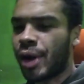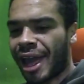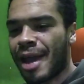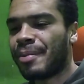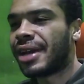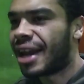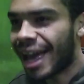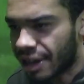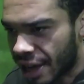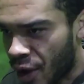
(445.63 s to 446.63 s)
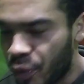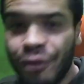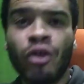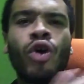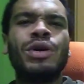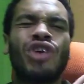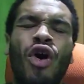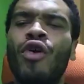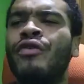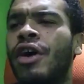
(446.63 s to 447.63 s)
we came in, I like that. We thought it was
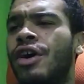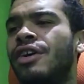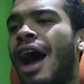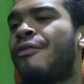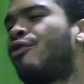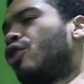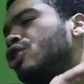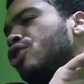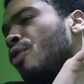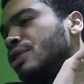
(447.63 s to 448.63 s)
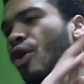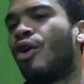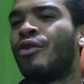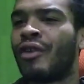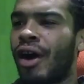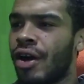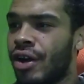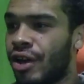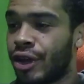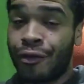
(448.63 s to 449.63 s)
over. I thought the song was over.
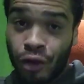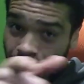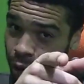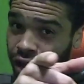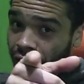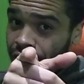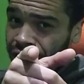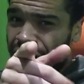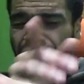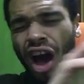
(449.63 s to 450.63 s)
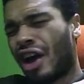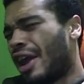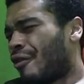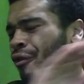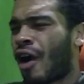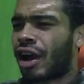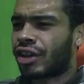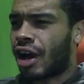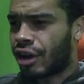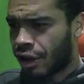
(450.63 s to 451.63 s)
You thought they were done? Are they
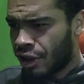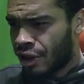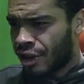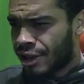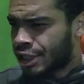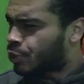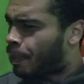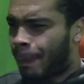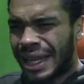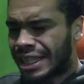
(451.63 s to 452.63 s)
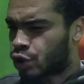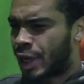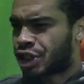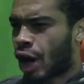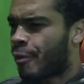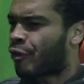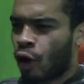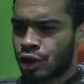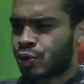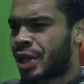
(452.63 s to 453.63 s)
fucked done? Speed switch up,
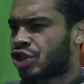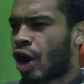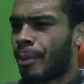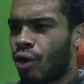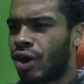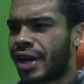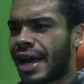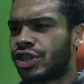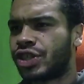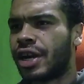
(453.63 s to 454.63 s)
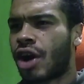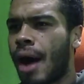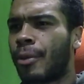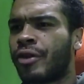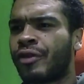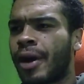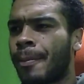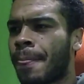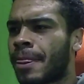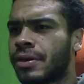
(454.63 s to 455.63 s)
flow switch up, all of that shit. Come on,
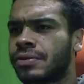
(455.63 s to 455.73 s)
fam.